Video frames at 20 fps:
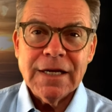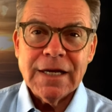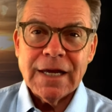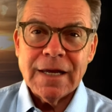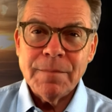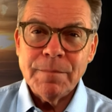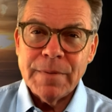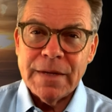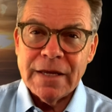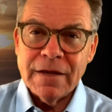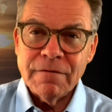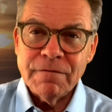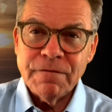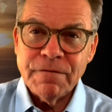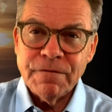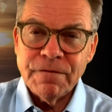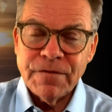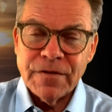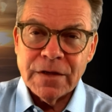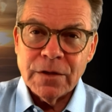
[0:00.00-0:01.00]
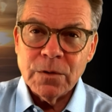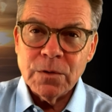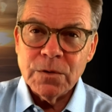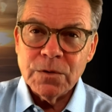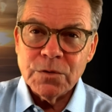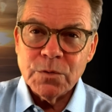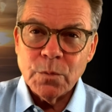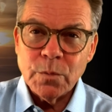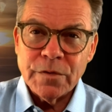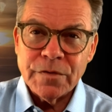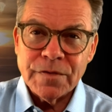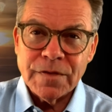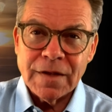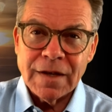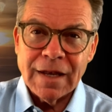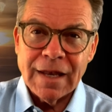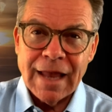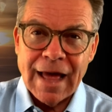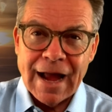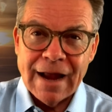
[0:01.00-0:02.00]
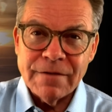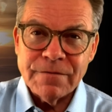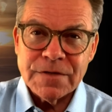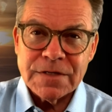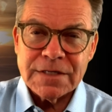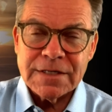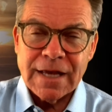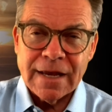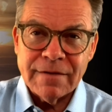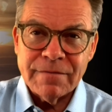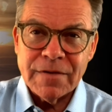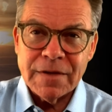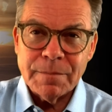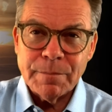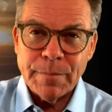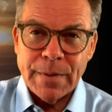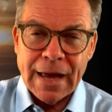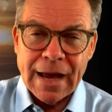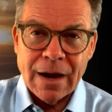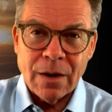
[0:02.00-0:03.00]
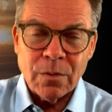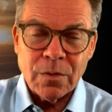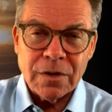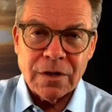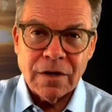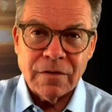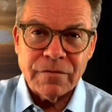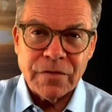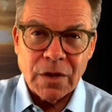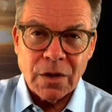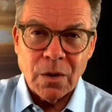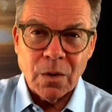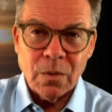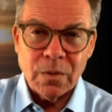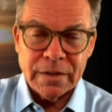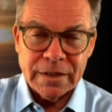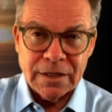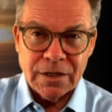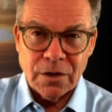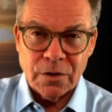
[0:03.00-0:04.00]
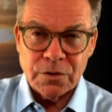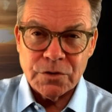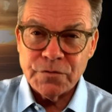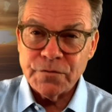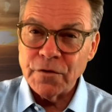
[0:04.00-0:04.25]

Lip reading: and being filled with the life-saving power of the Holy Ghost.